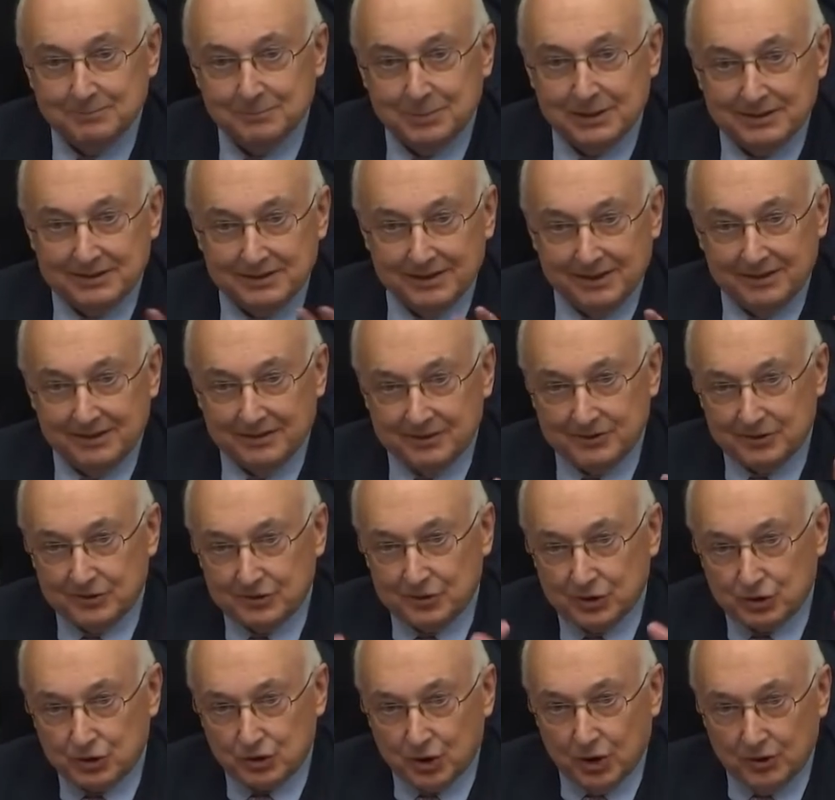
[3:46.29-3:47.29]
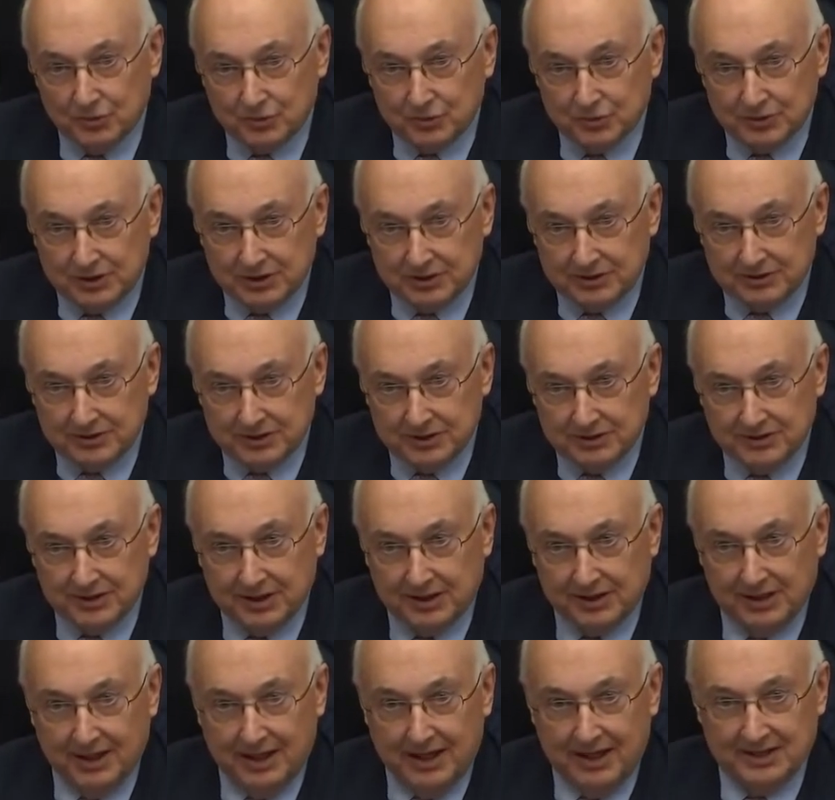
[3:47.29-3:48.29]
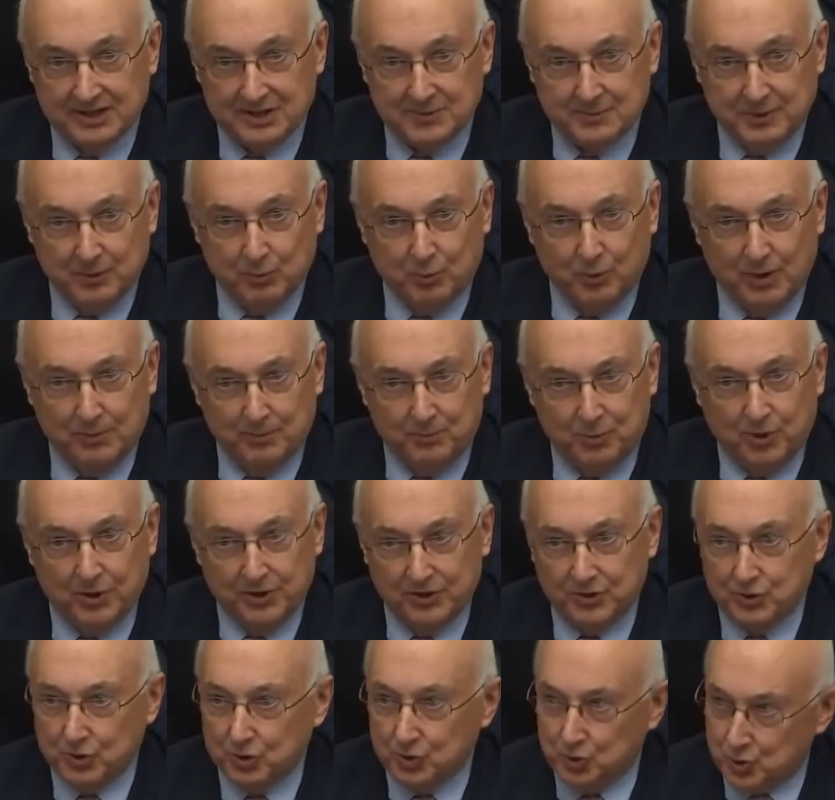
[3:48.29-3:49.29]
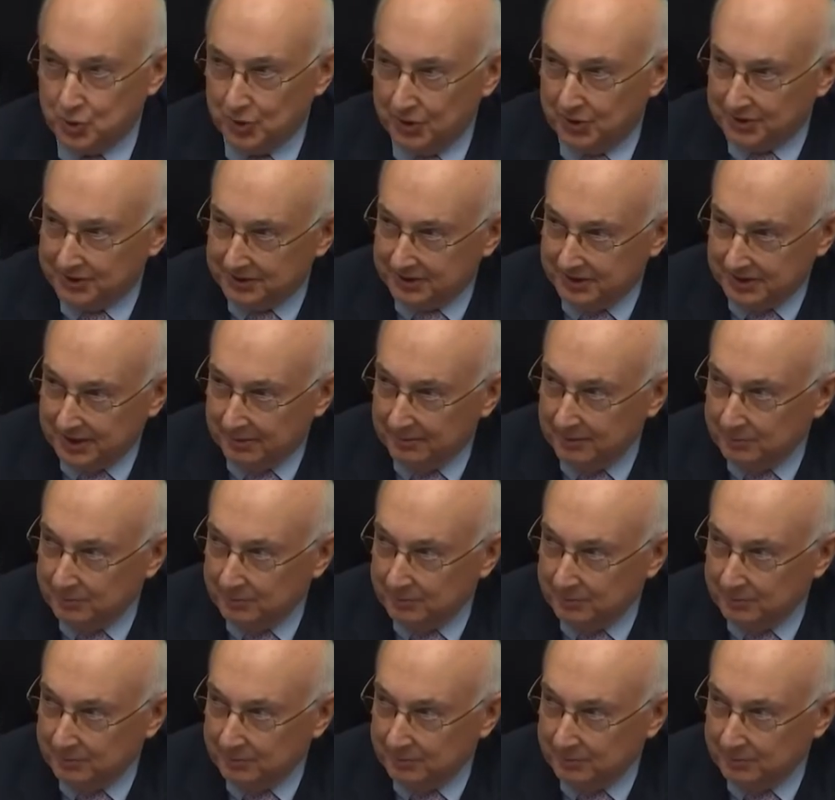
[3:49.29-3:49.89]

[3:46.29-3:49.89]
But the total de de decline has been one point two trillion dollars.